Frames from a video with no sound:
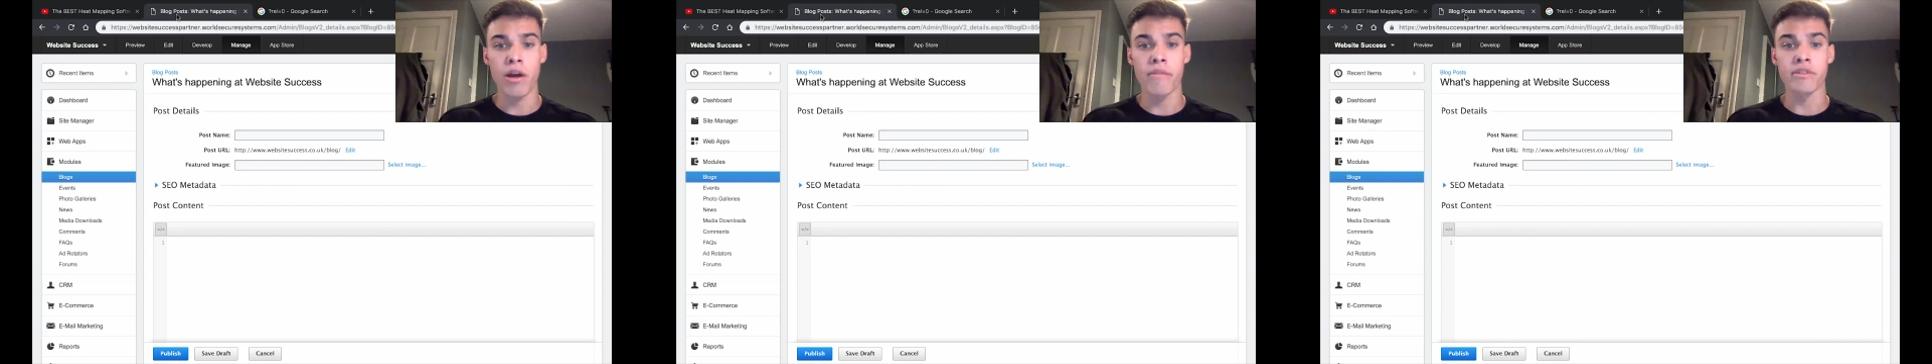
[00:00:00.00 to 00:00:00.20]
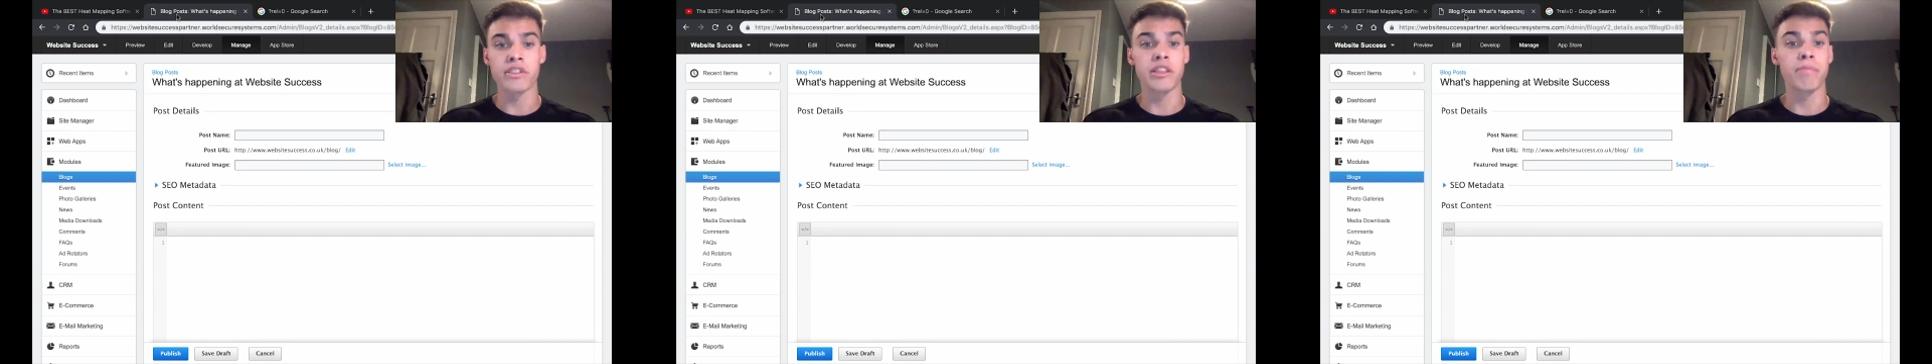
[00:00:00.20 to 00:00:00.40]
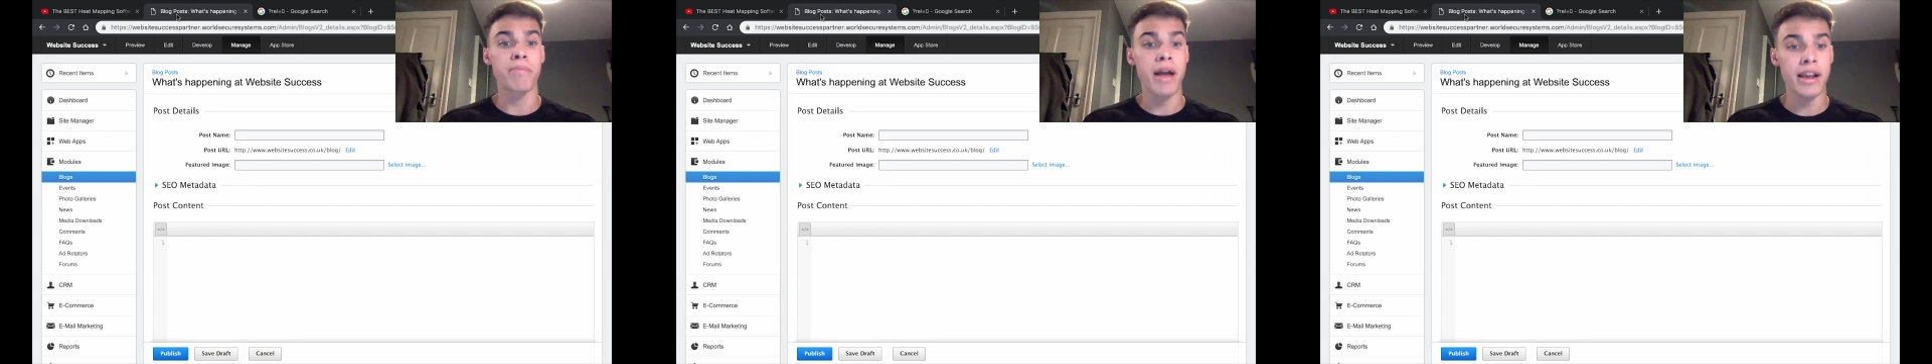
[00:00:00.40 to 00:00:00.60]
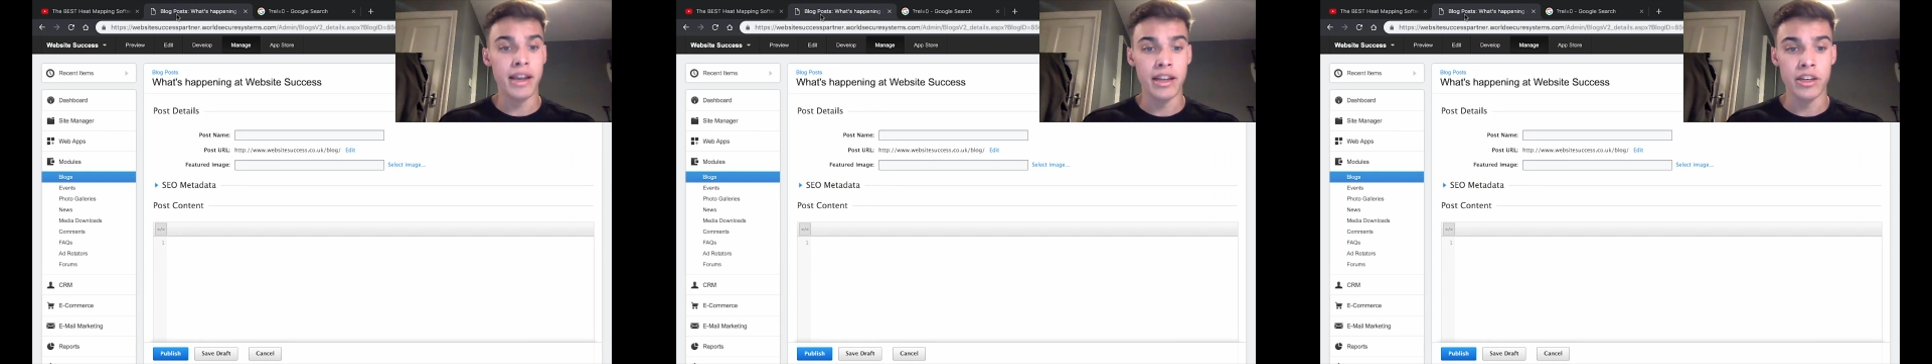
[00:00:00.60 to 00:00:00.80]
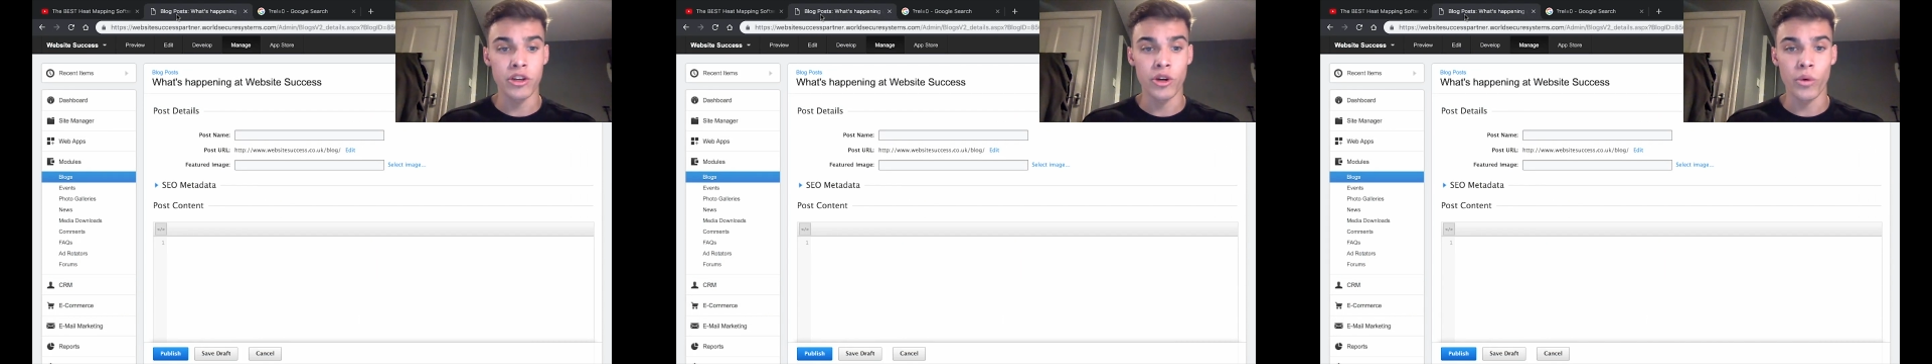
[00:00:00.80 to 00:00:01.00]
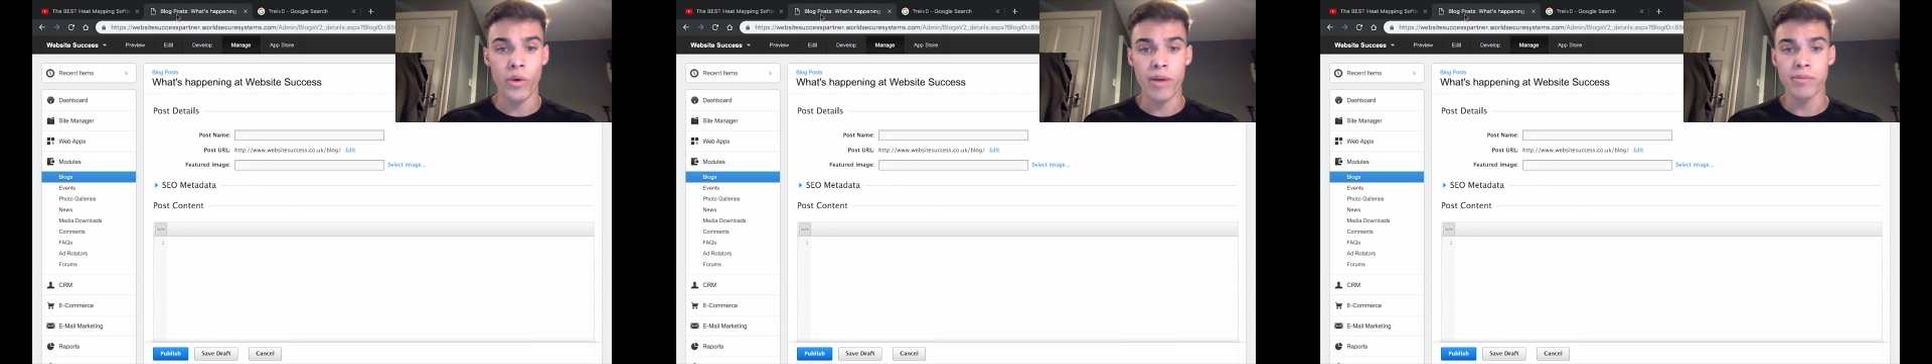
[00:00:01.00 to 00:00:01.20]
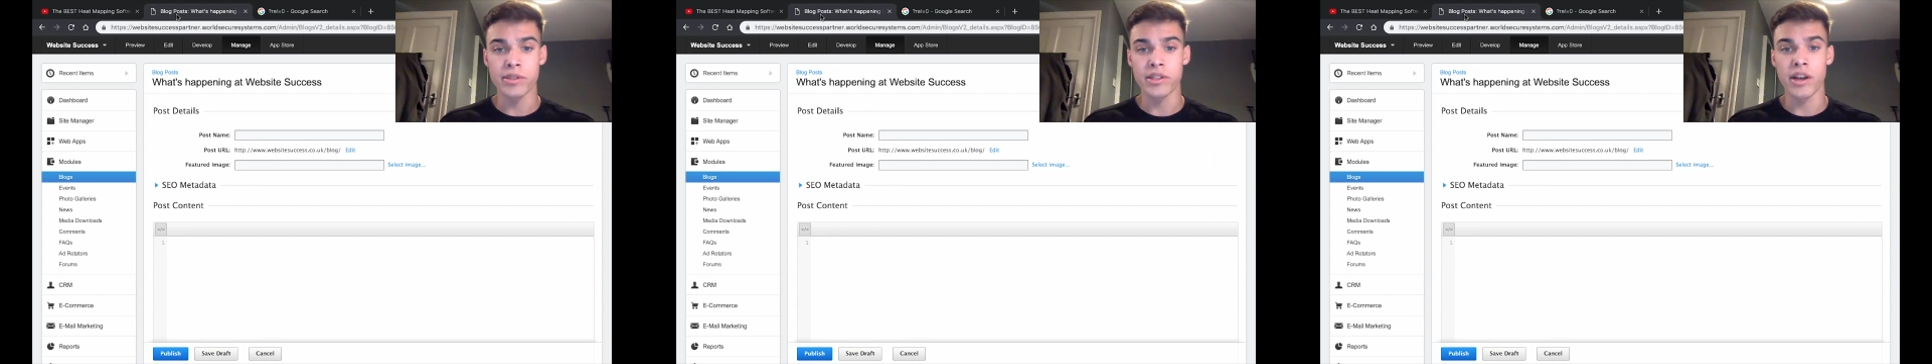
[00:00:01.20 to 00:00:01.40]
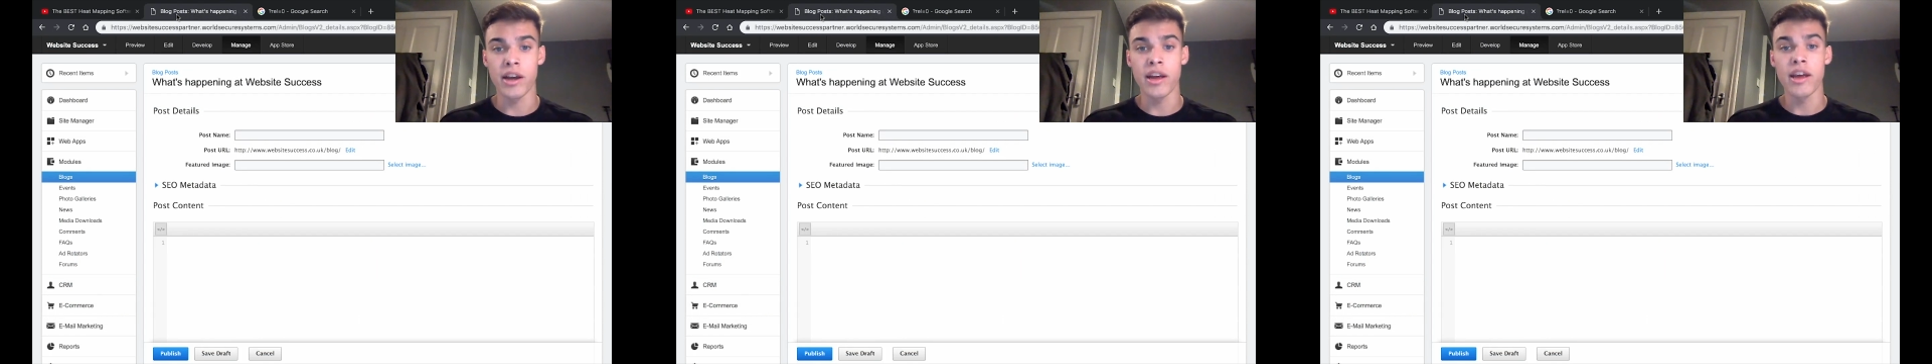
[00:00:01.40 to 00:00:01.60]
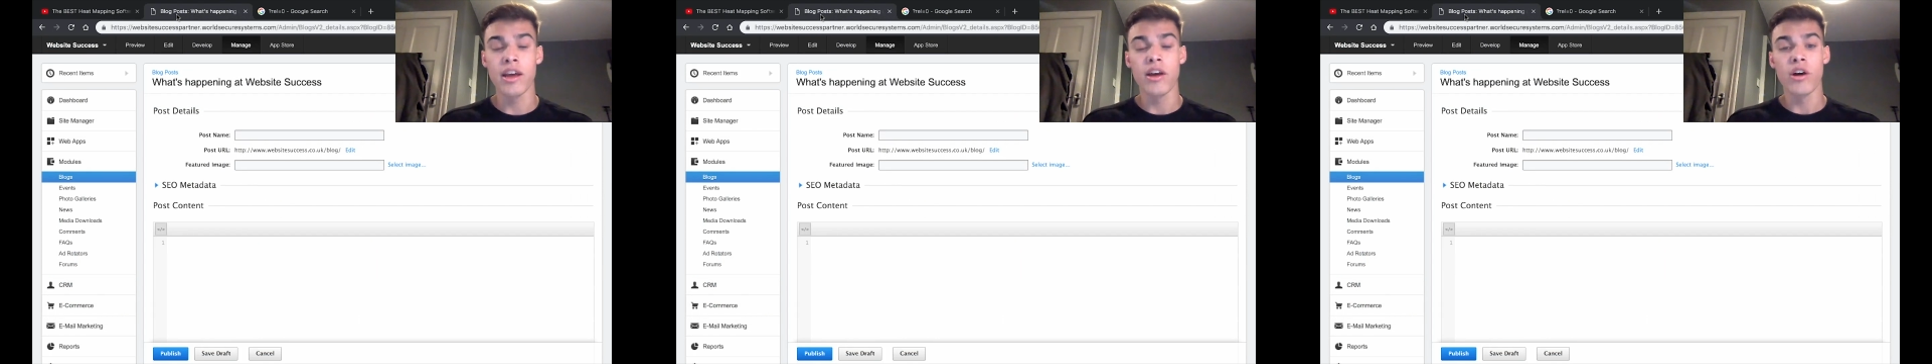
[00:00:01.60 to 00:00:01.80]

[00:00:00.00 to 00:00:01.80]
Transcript: over to the back end of your website.